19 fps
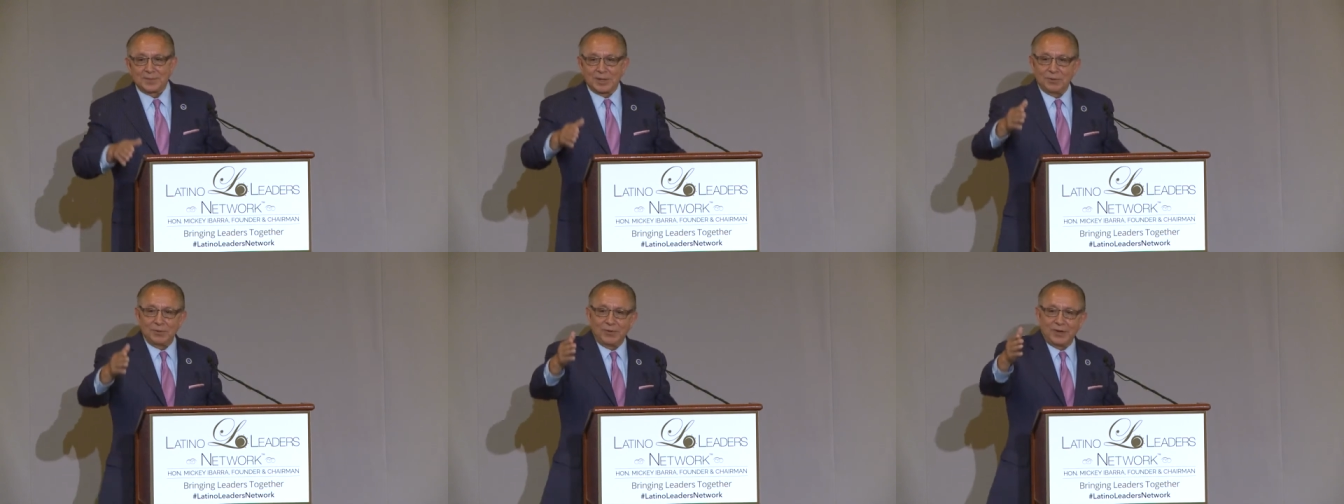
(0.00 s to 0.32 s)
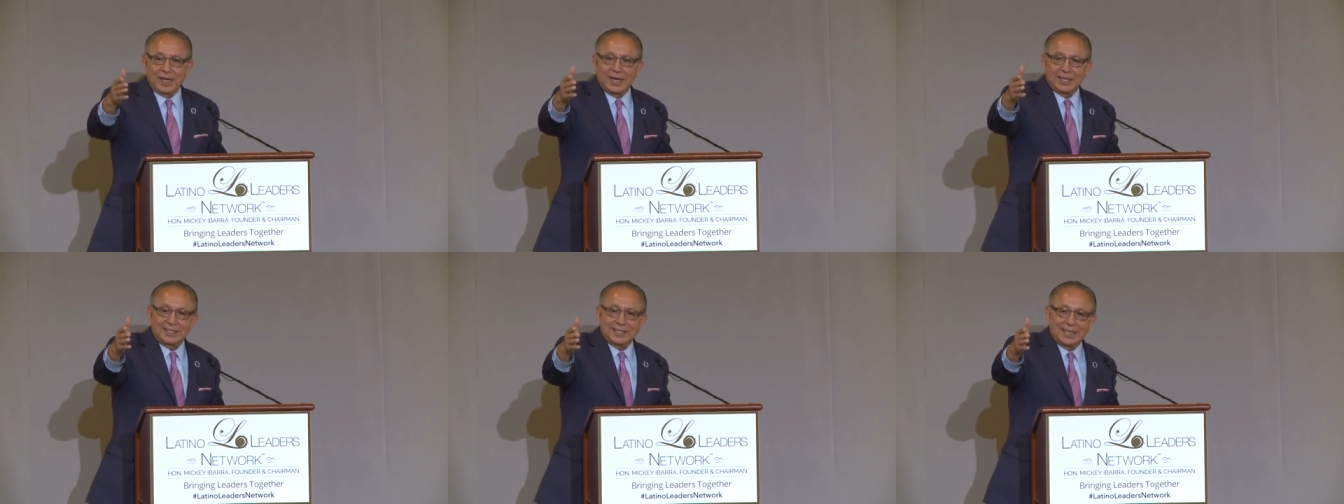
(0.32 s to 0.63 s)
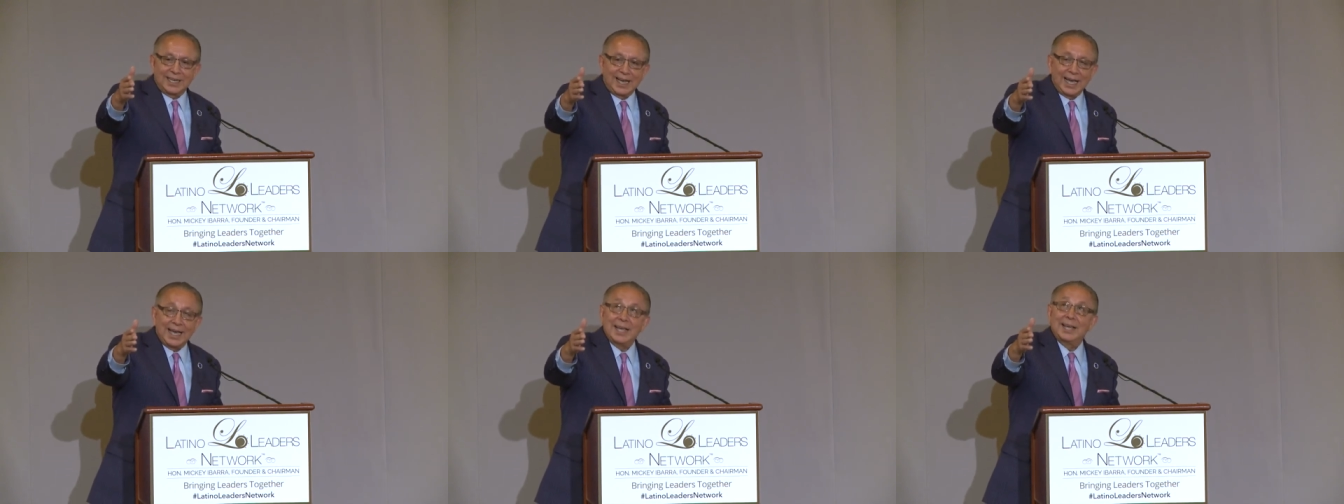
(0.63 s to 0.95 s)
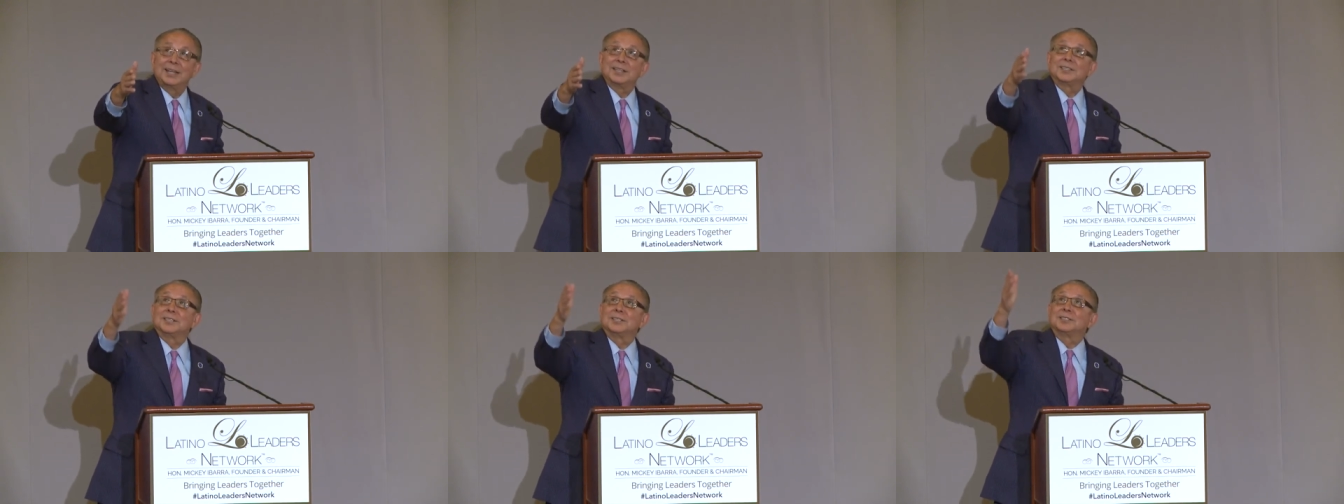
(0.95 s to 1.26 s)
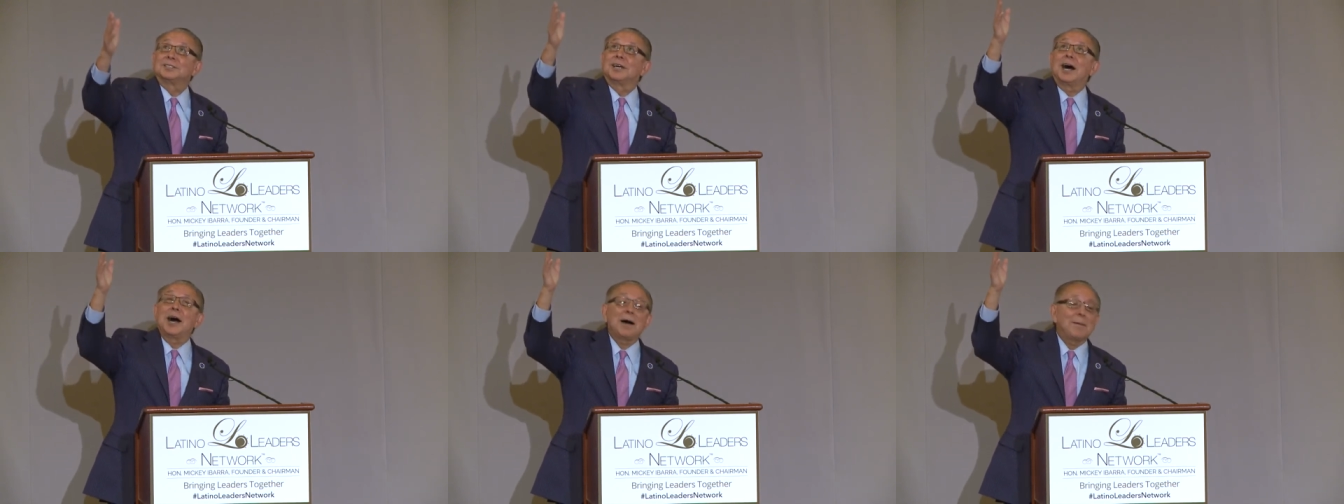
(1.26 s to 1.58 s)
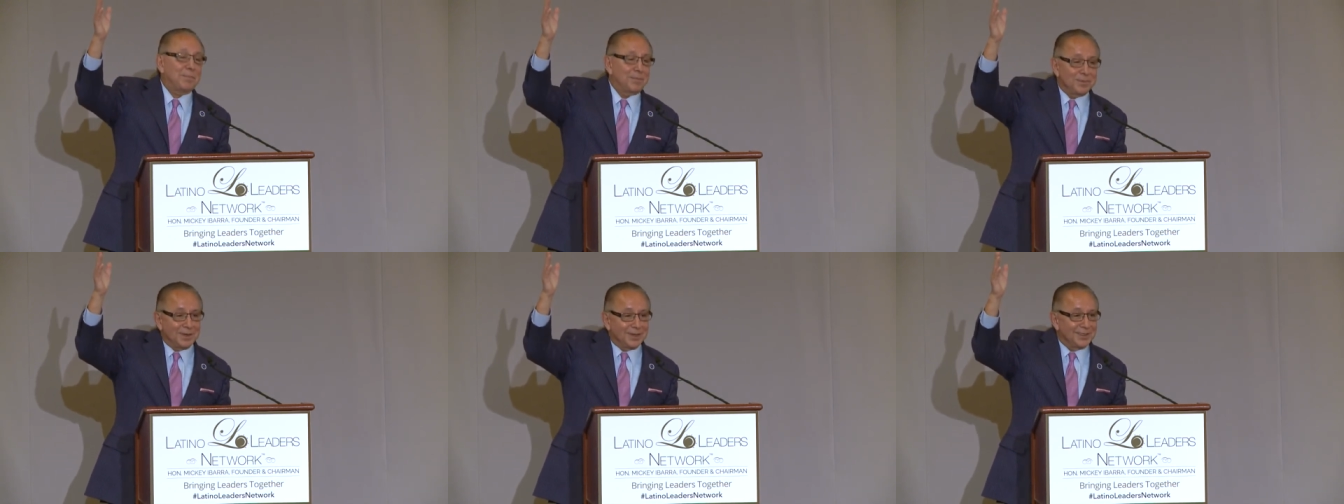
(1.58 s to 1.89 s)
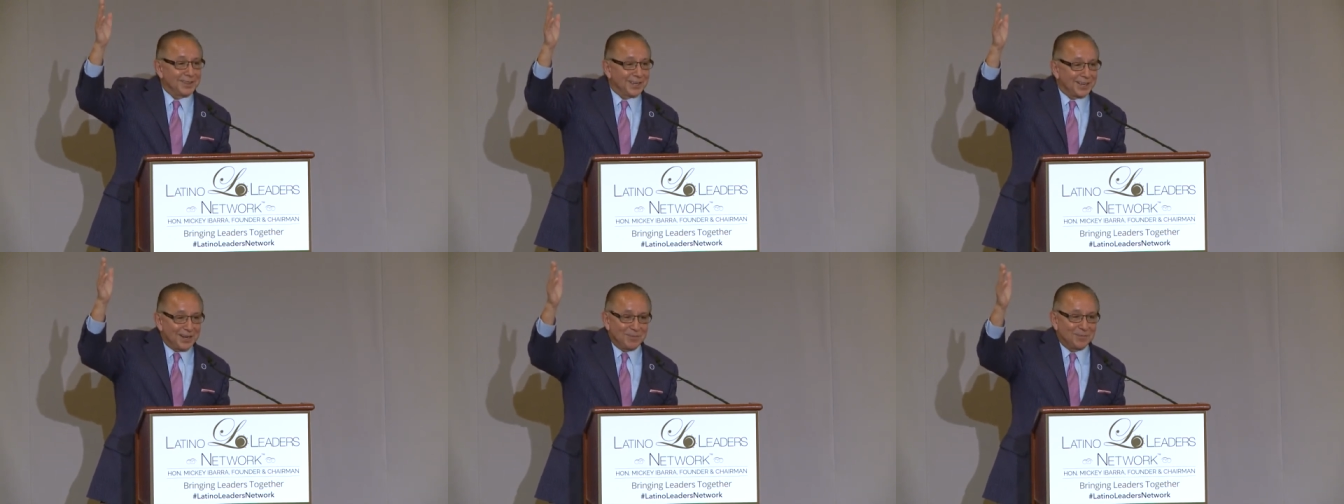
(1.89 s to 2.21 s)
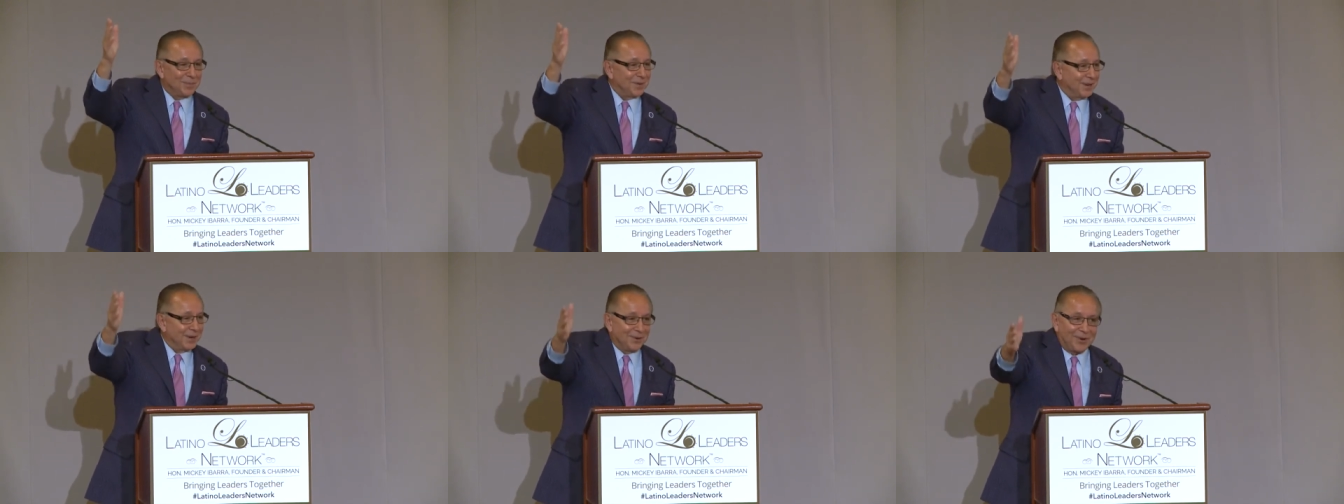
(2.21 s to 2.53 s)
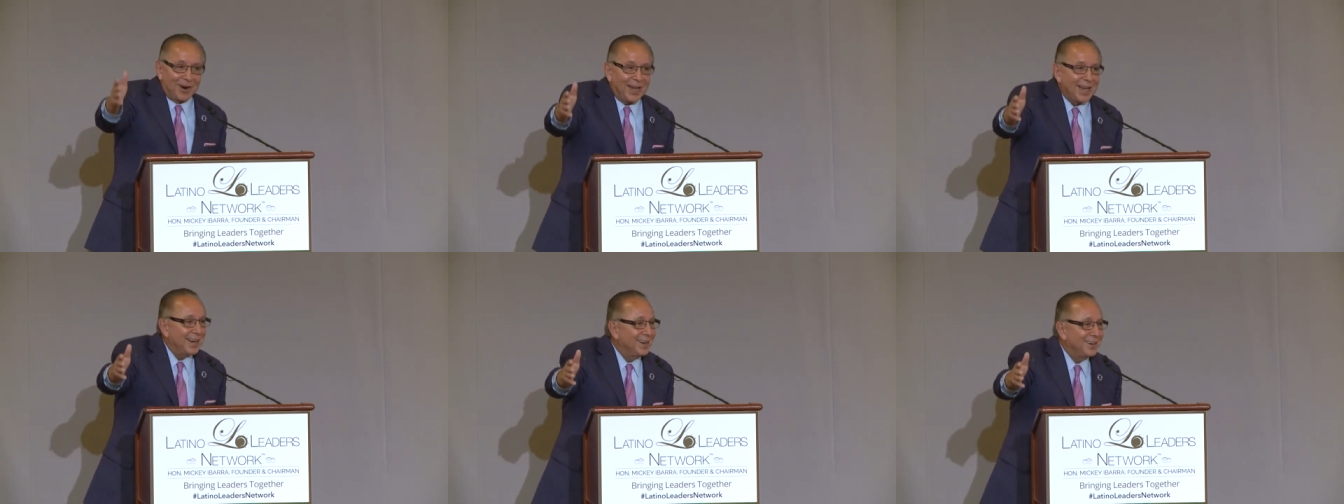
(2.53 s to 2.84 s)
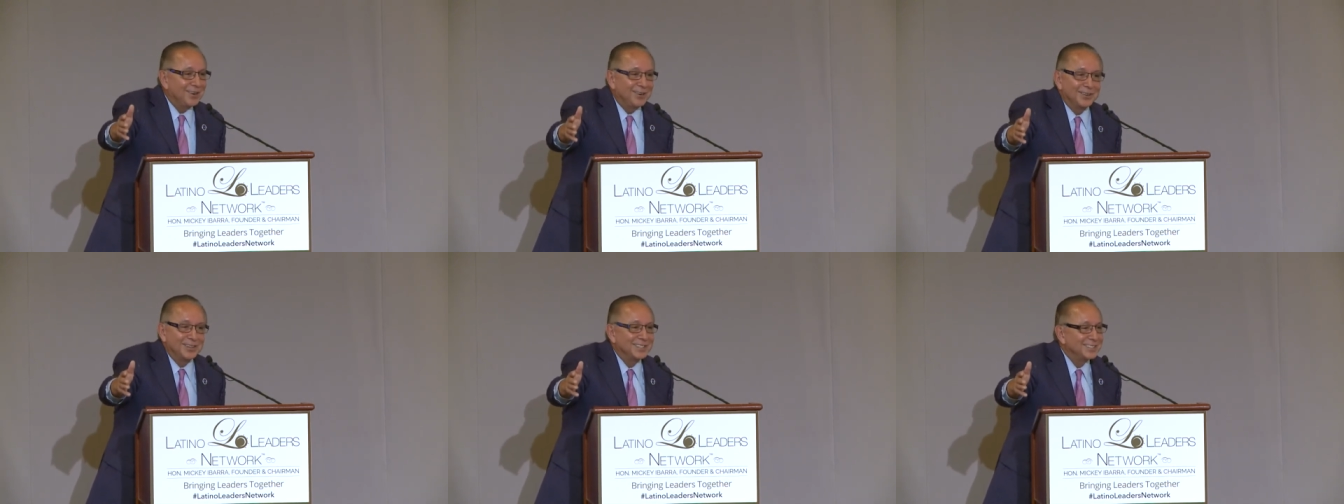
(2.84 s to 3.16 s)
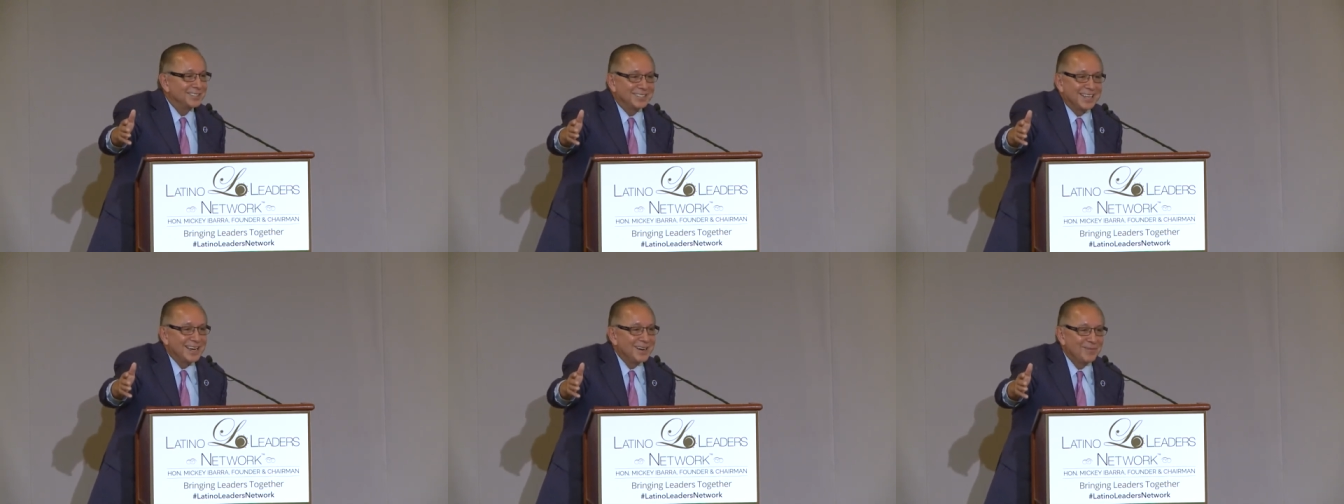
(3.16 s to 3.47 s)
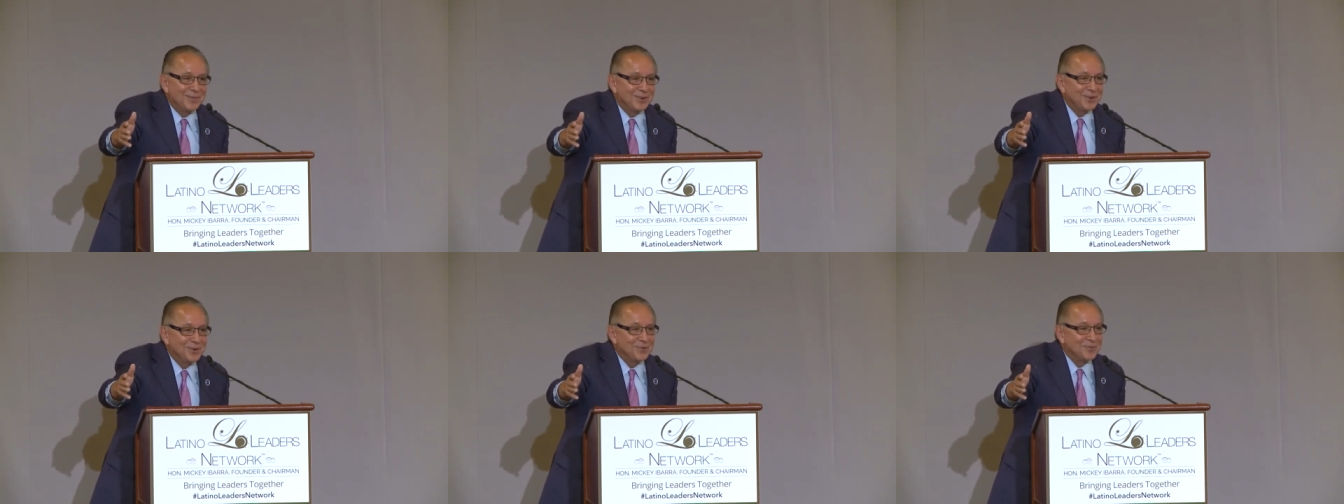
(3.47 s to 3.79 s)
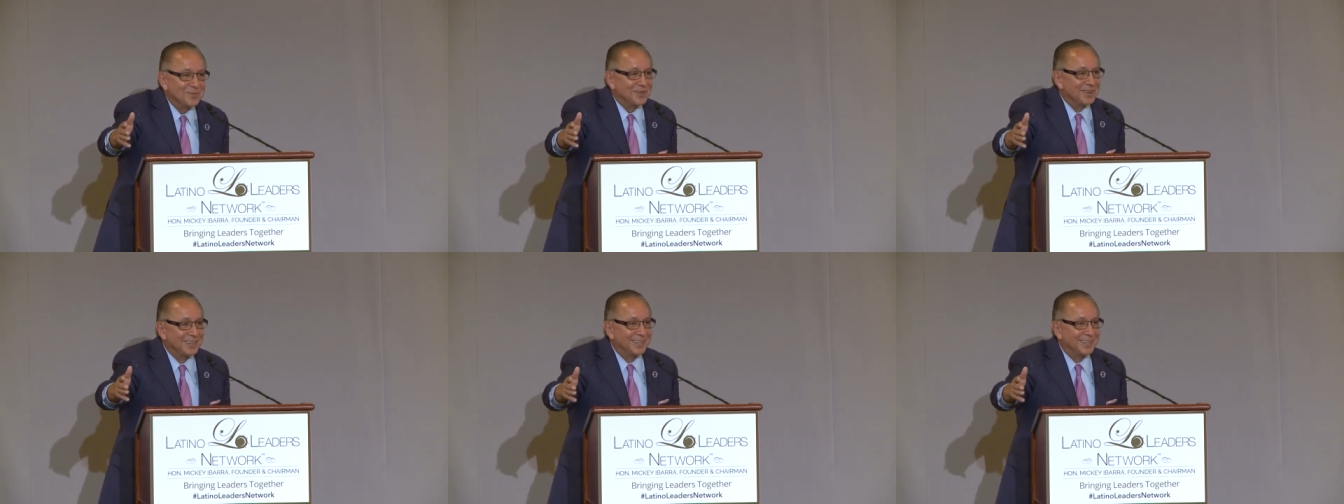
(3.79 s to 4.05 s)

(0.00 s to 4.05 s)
and we've got the guy at the top of the company right here in the same room.